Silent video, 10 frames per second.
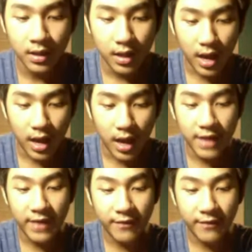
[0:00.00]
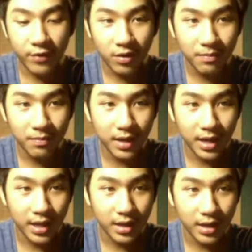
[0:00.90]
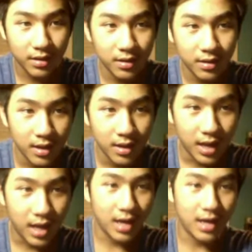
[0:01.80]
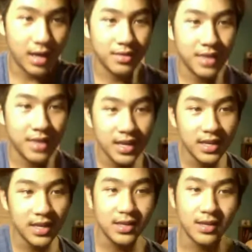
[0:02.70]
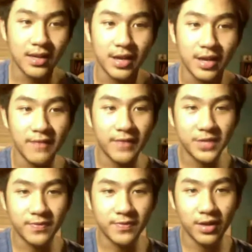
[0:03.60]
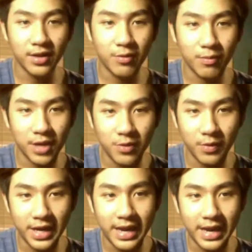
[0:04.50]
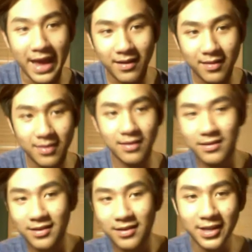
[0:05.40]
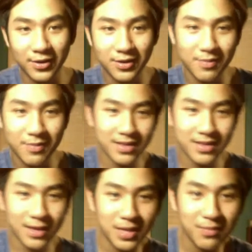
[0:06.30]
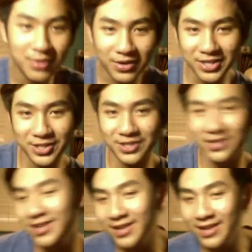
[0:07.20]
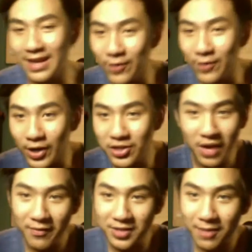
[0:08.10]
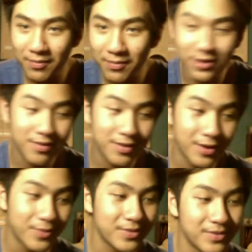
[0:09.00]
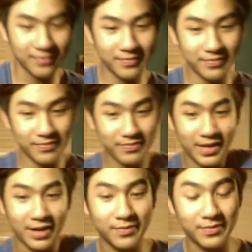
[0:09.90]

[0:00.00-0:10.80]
uneventful, but the second E in uneventful is replaced with an X, you know, to make it sound Tumblr-ish. Even though I don't have a Tumblr, so, you know.